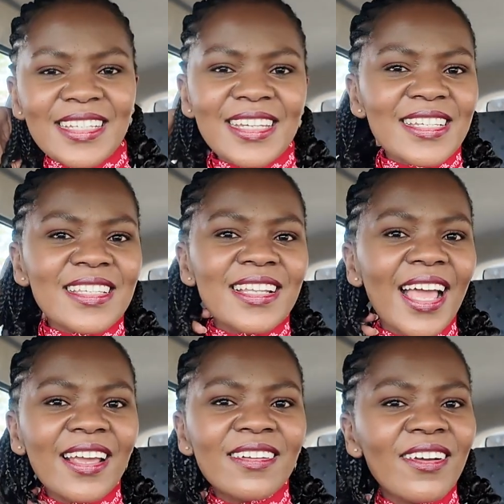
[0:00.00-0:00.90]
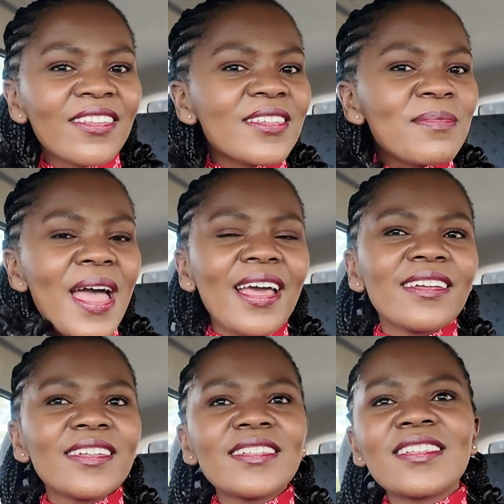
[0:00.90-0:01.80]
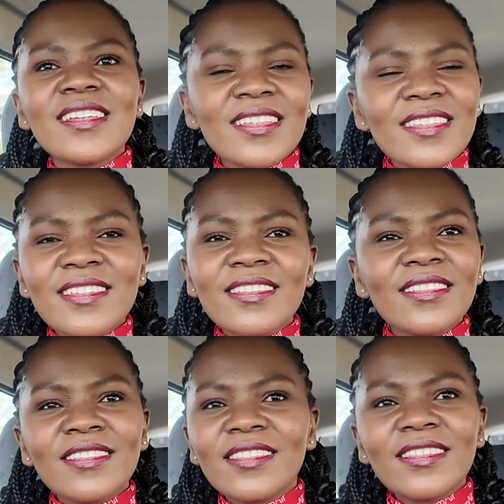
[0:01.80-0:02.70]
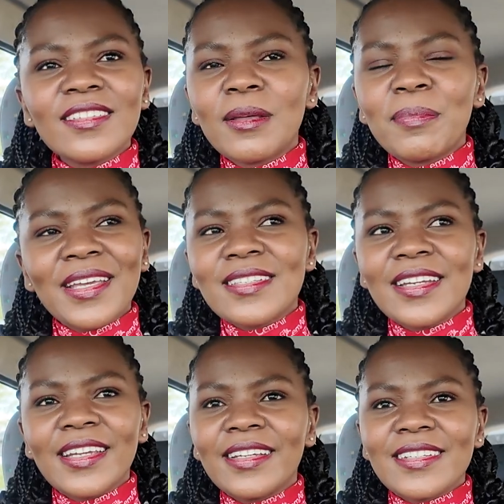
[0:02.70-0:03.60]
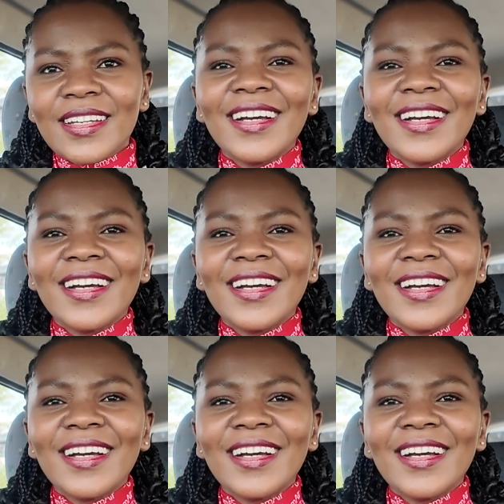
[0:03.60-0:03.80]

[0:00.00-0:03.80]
She's just like, no, this man is just the biggest idiot.